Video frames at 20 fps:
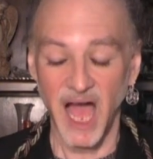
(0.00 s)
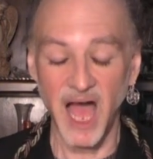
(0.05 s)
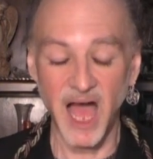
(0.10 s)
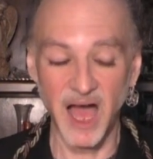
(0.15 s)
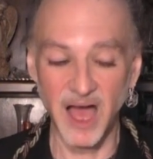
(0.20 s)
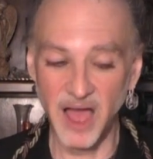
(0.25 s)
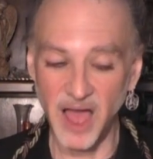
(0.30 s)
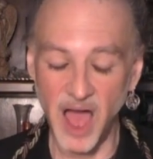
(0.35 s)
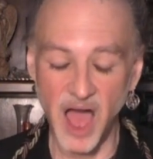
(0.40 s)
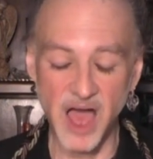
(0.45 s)

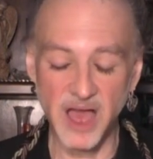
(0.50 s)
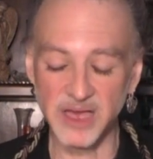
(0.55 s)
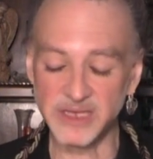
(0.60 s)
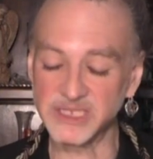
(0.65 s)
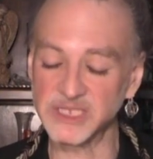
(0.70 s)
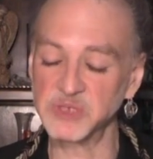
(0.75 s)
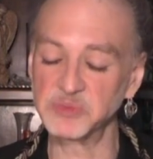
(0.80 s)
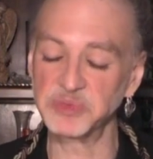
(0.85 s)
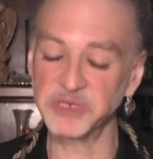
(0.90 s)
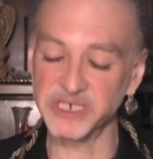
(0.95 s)
a, a
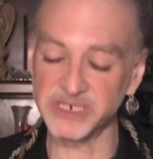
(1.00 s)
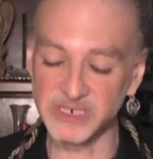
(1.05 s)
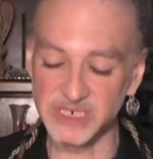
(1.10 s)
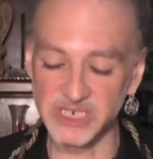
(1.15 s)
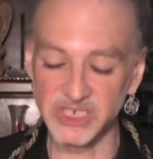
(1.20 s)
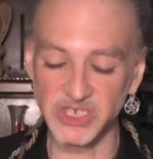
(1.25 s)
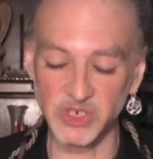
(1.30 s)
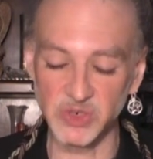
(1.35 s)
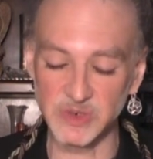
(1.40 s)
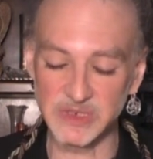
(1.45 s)

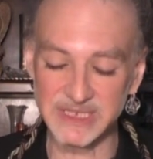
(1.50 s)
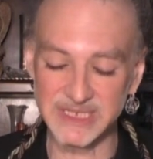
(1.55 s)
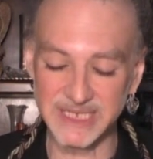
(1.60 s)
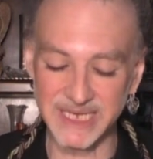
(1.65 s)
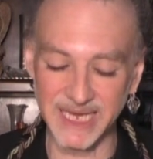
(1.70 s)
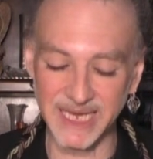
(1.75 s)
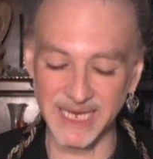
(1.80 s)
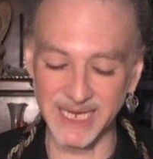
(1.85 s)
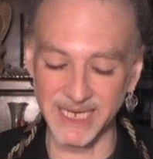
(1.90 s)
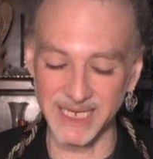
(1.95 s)

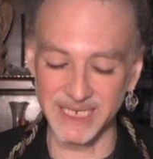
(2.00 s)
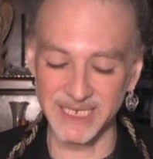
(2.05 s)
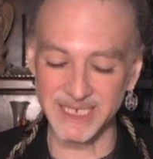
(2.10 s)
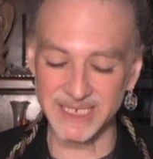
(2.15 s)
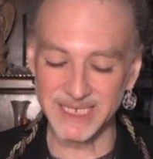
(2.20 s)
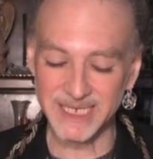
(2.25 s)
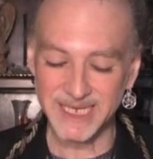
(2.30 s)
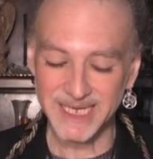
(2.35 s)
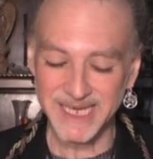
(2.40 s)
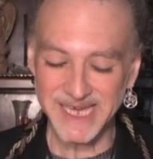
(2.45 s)
spiritually